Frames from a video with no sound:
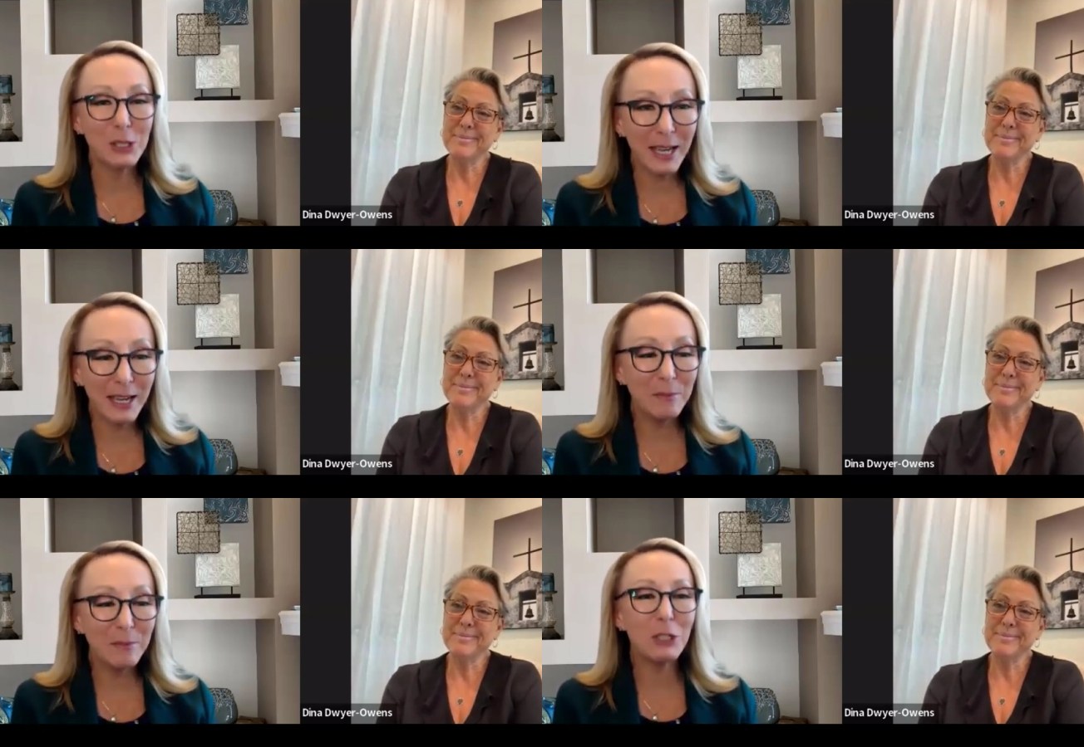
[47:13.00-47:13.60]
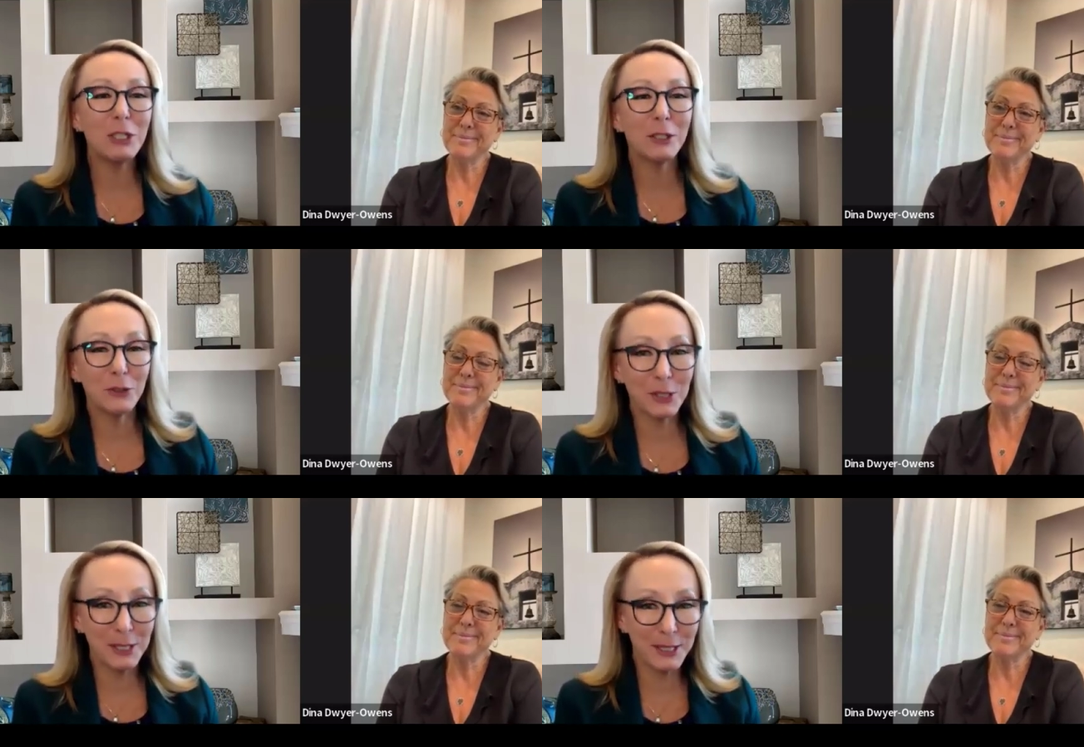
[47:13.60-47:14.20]
Speaker 1: just gave me
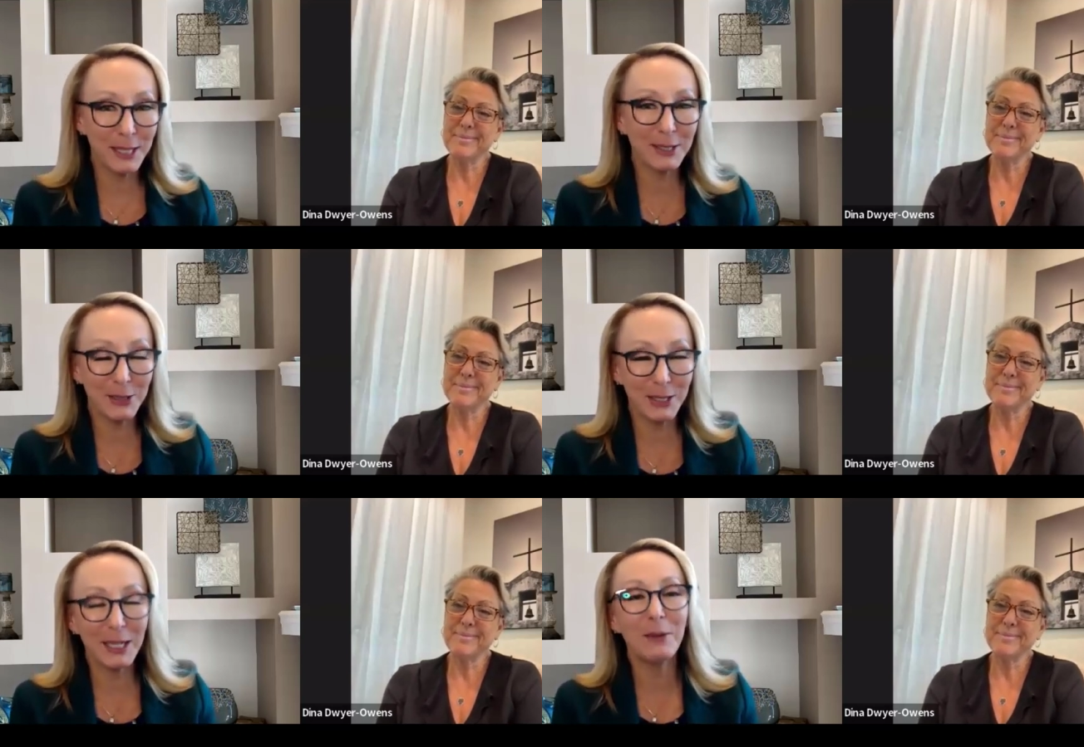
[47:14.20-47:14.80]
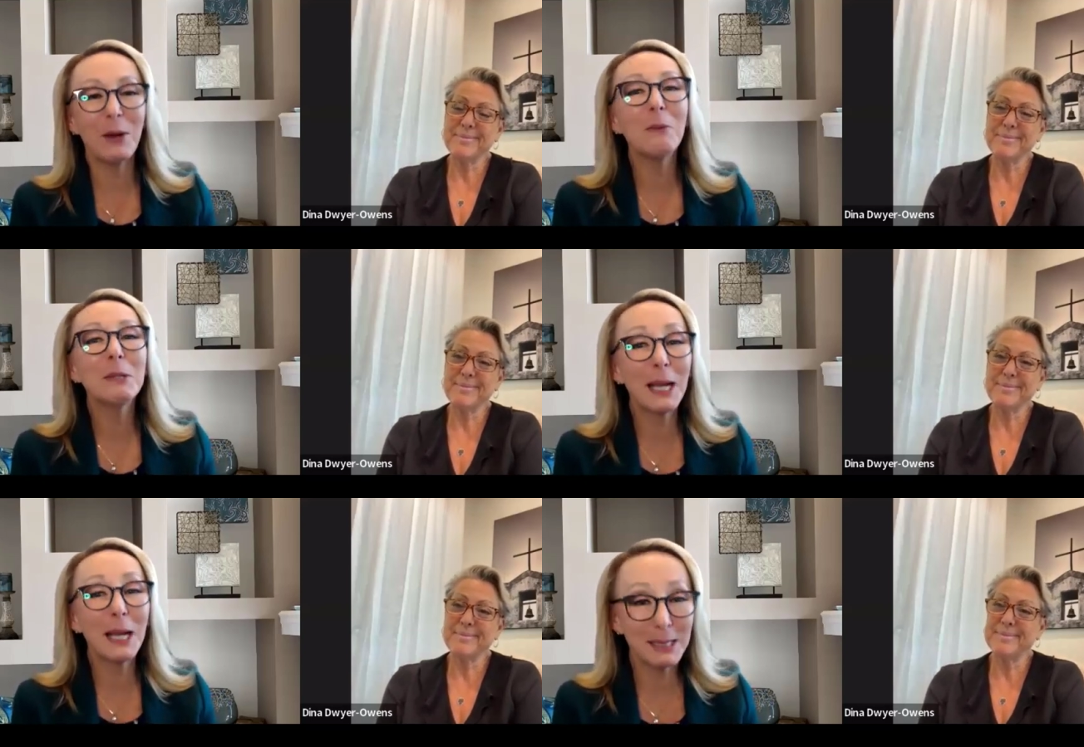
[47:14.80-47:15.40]
chills because that's I,
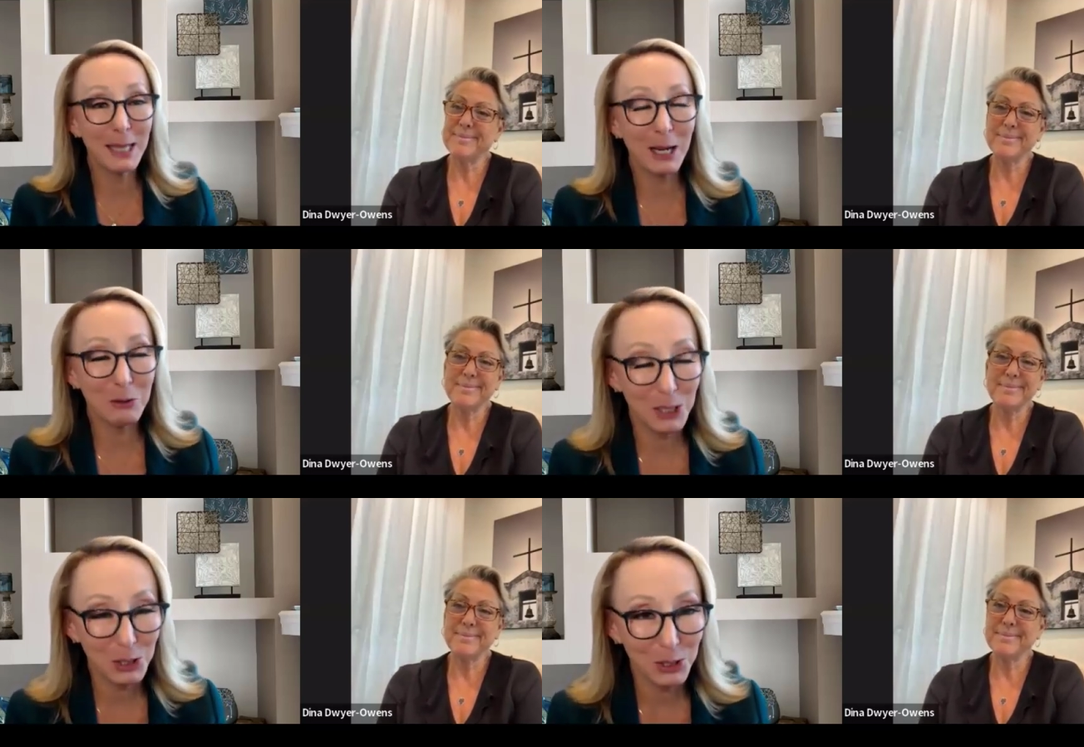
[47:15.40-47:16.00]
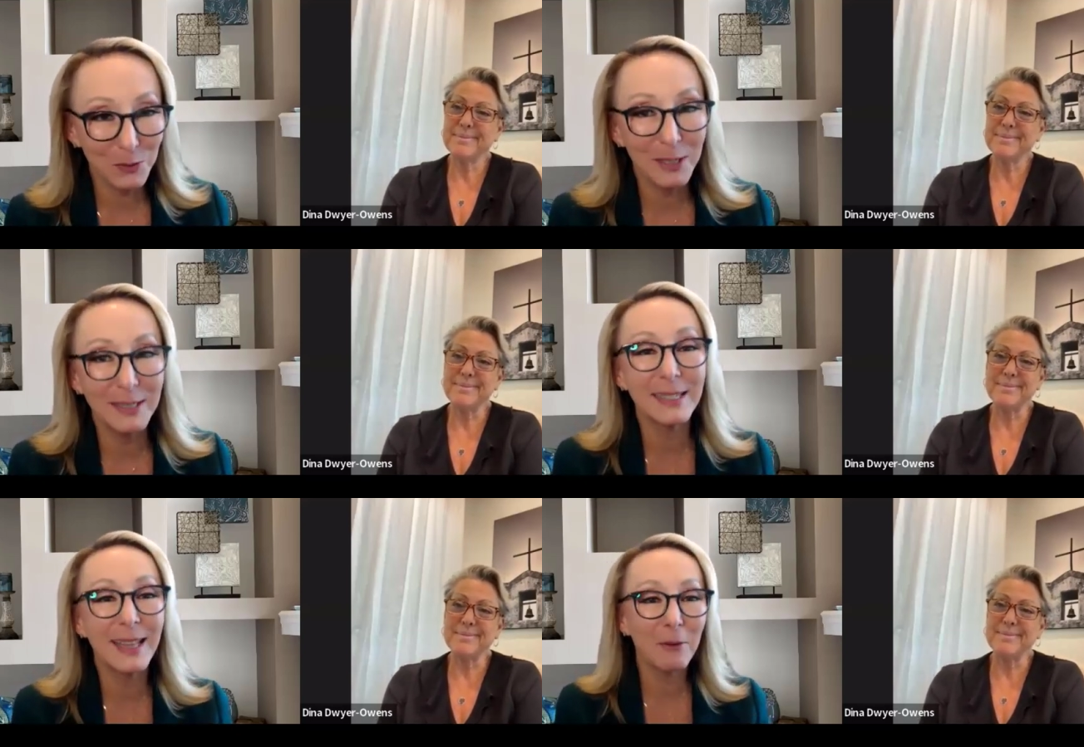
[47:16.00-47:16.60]
I, was asked that question
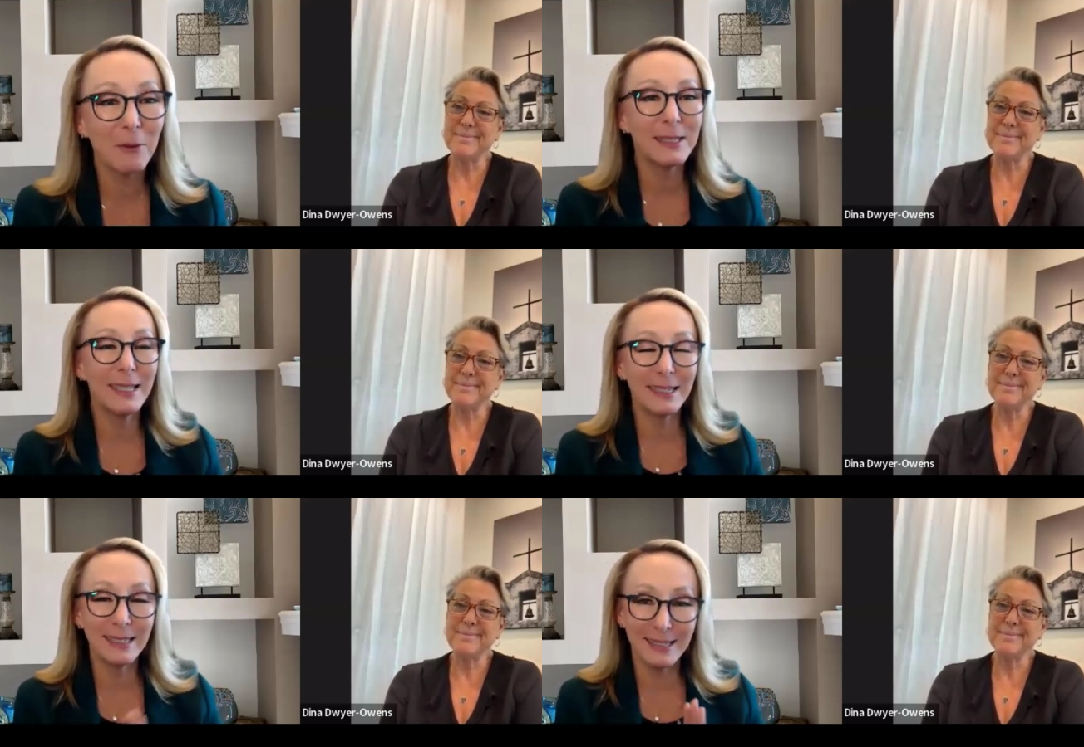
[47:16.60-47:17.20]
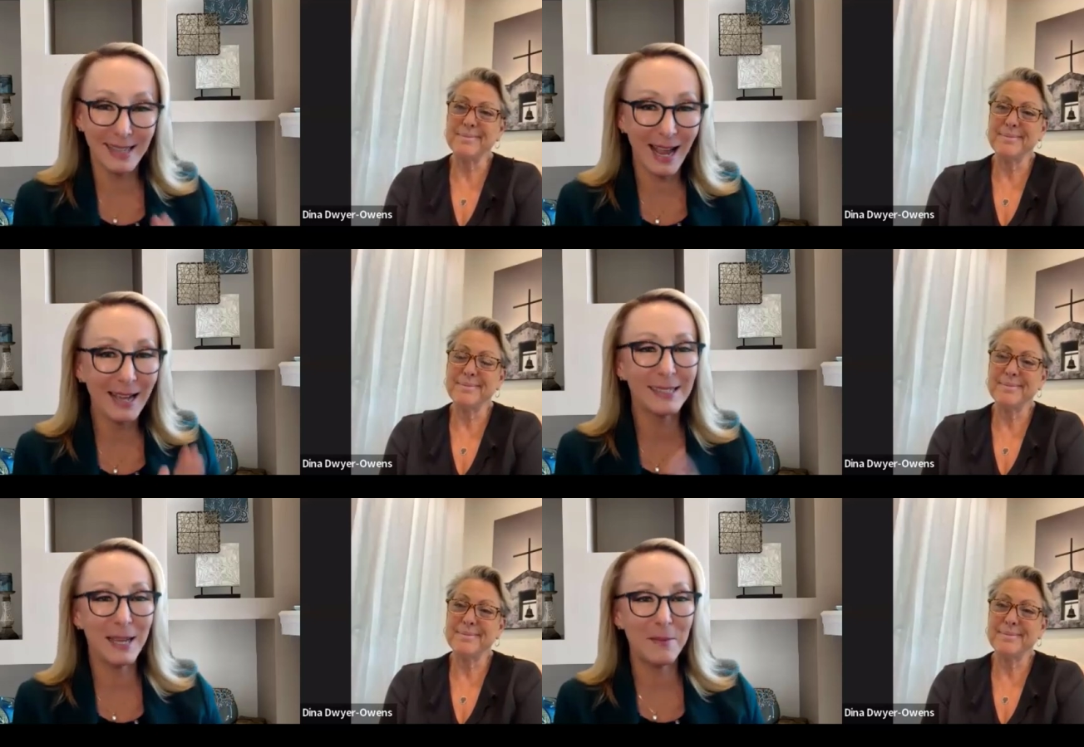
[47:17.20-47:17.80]
once and that mm-hmm. was the
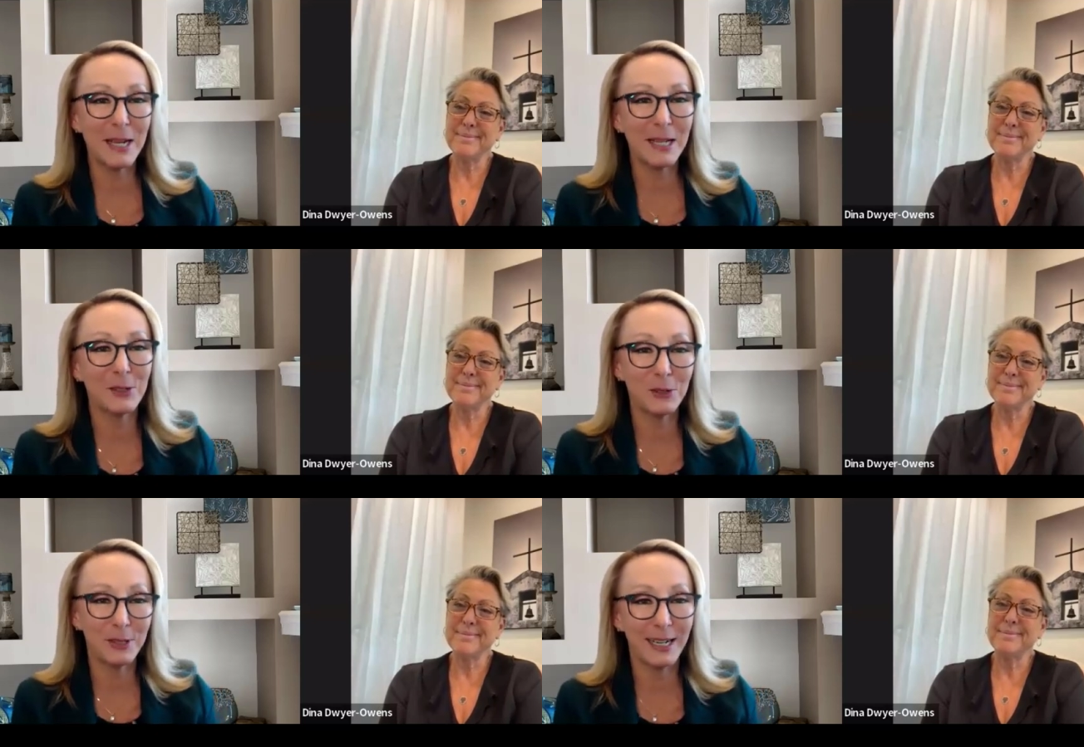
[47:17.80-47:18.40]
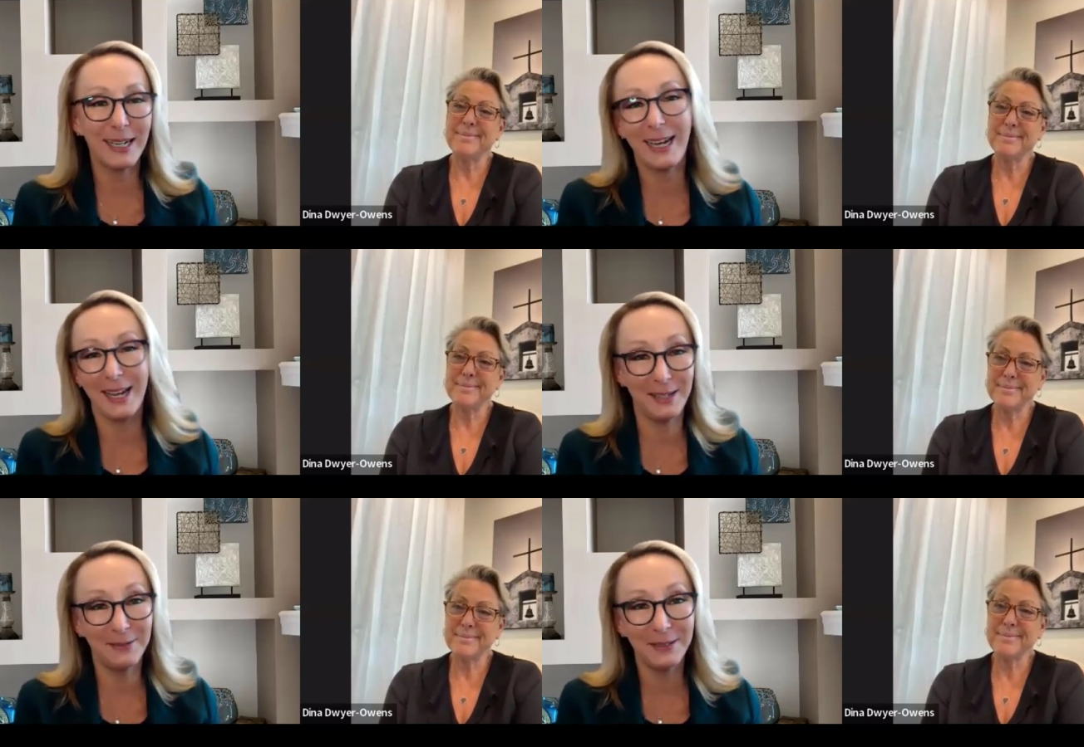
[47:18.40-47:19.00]
exact same answer that i
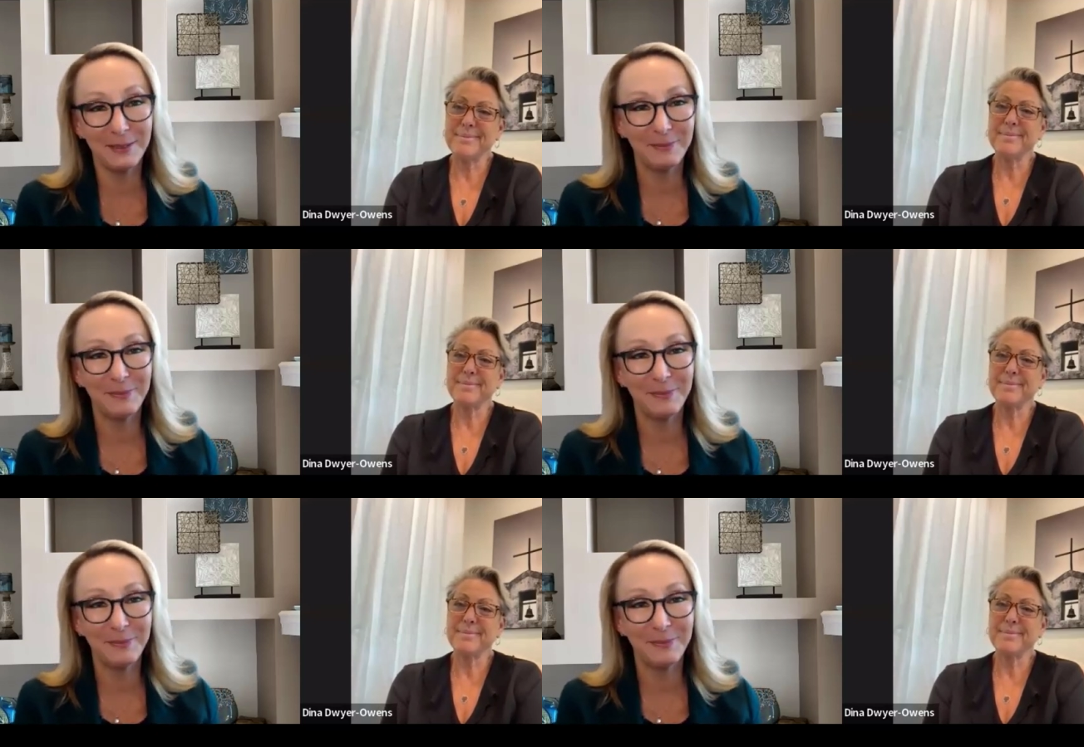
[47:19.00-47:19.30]
gave